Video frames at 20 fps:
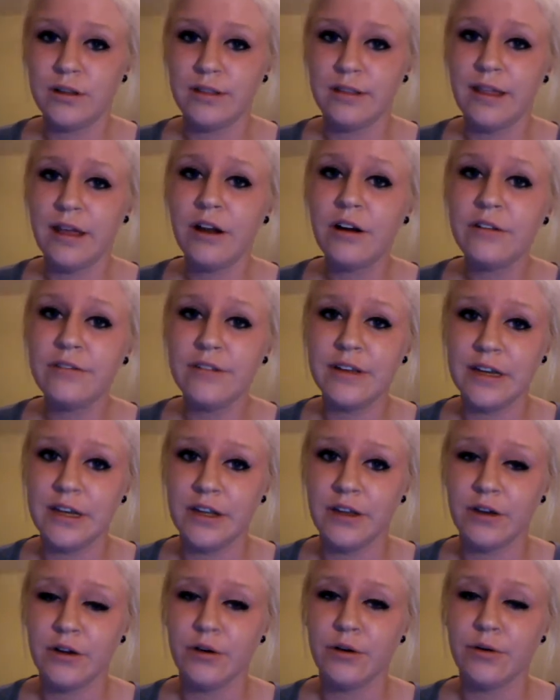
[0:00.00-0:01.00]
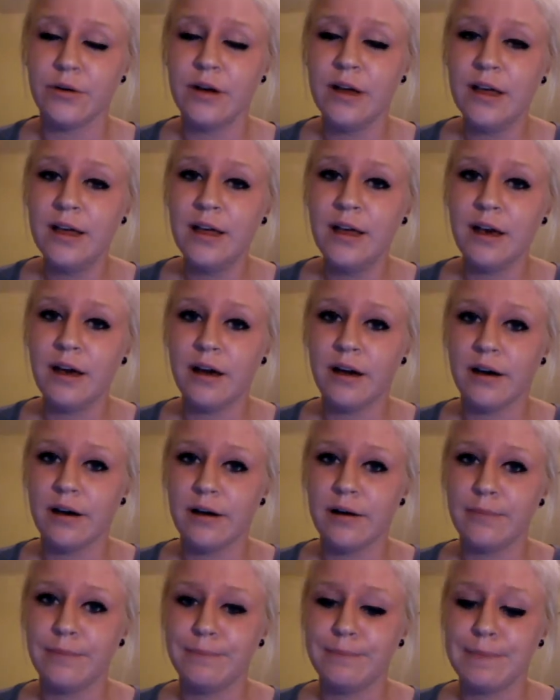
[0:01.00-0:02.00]
their video,
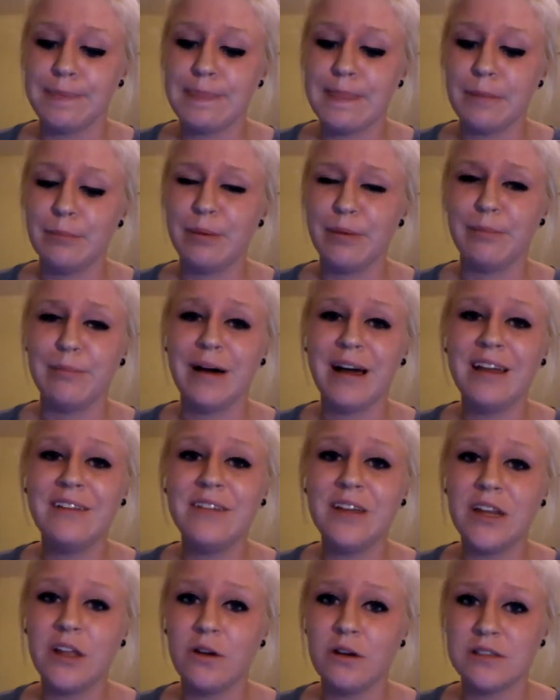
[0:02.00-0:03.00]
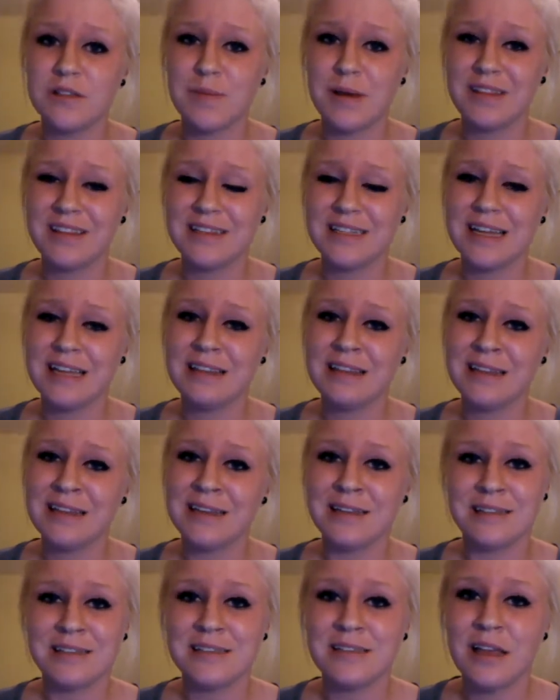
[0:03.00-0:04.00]
but my video is about the 10
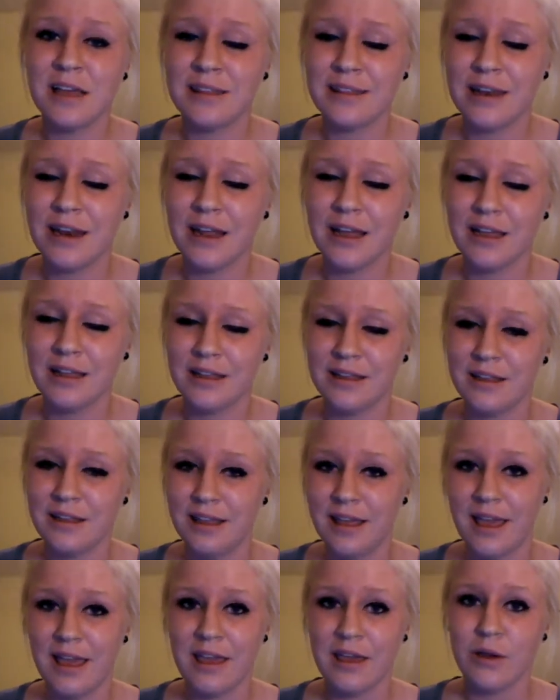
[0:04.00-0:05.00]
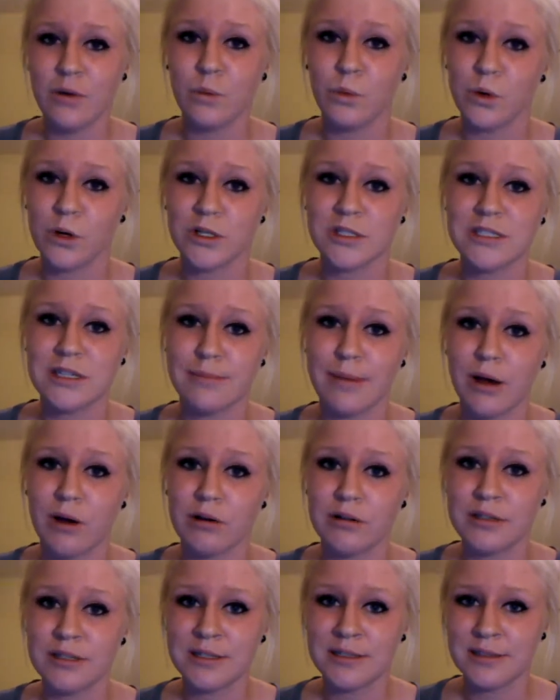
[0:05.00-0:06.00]
things that I hate worst
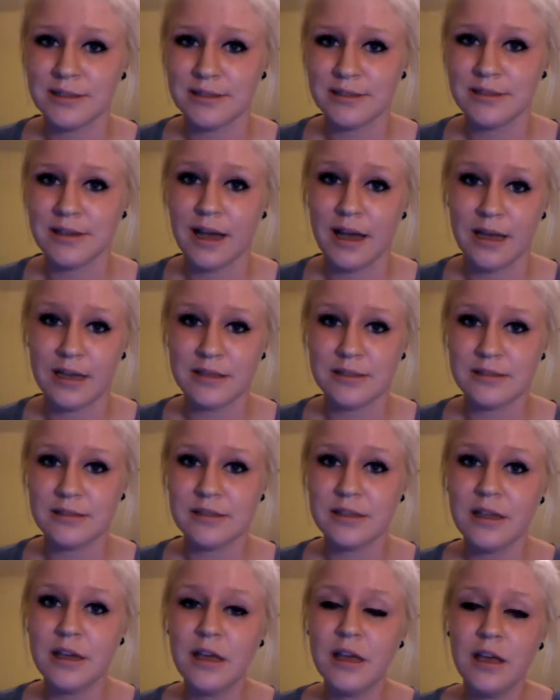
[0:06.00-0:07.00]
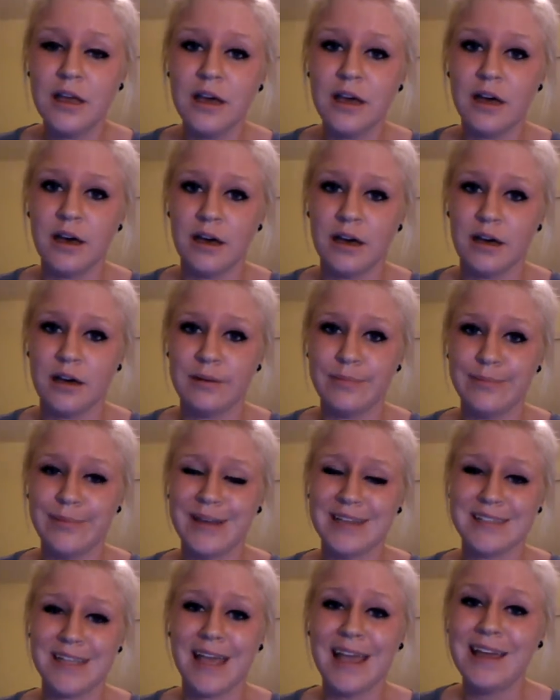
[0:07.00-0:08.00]
about guys.
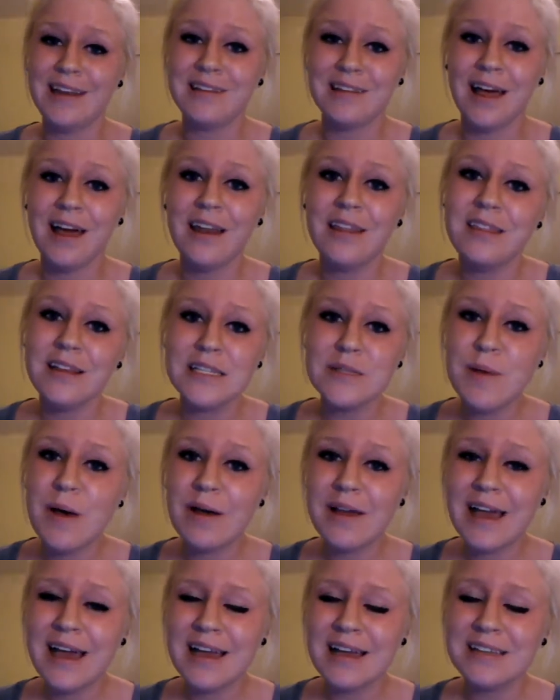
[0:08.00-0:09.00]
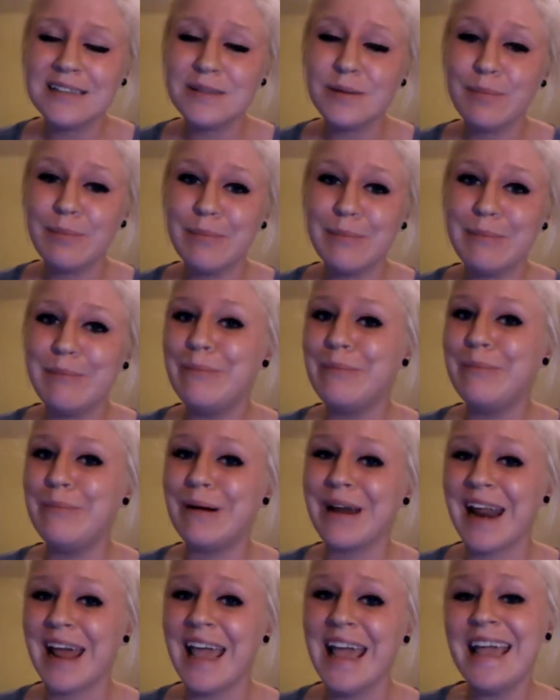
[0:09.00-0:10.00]
Because I hate a lot of things about guys,
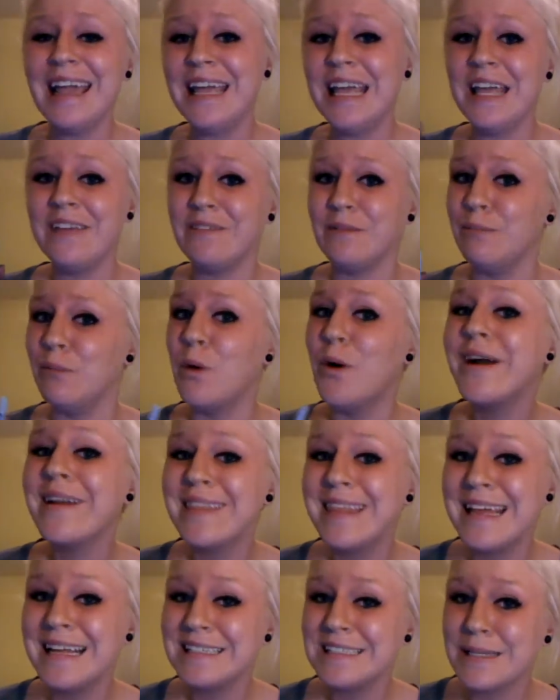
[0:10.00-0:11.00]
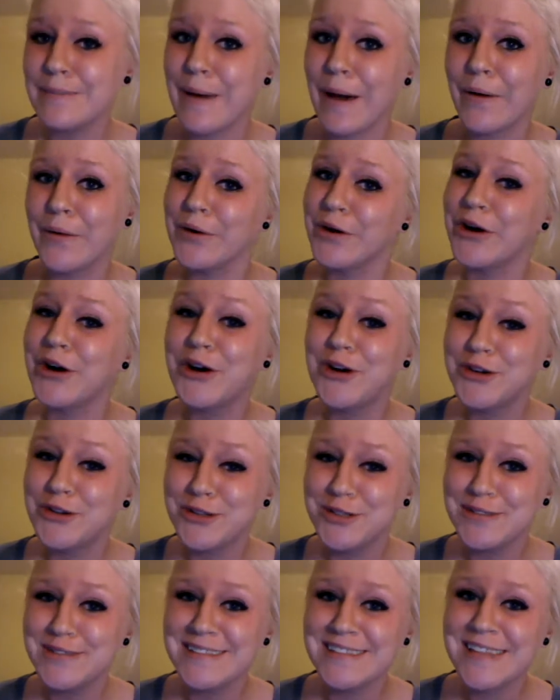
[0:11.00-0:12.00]
but I hate even more things about
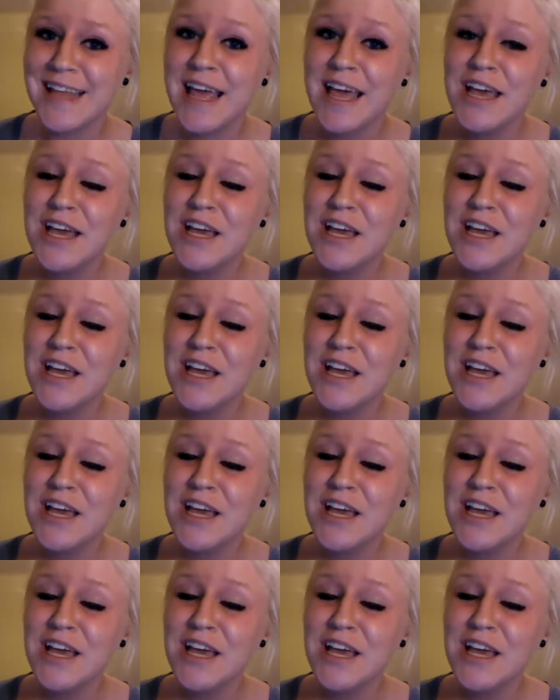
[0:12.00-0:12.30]
girls.